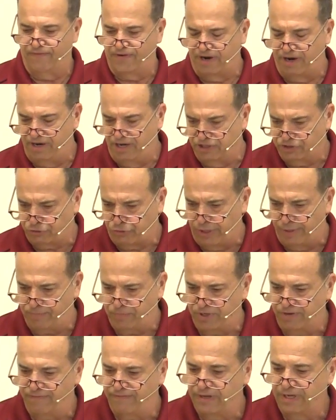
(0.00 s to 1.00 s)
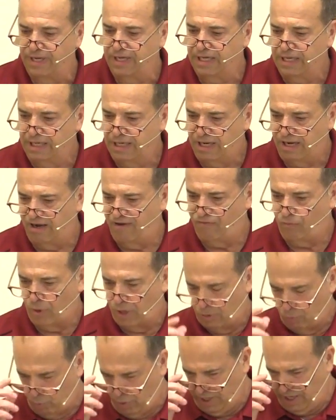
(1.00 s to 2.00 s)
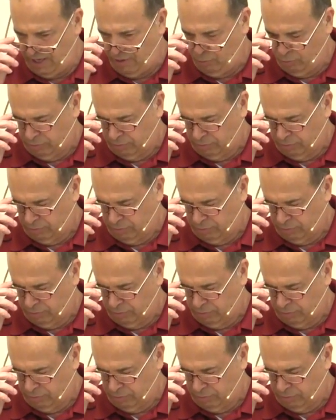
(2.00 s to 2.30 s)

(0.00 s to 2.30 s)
very descriptive of what we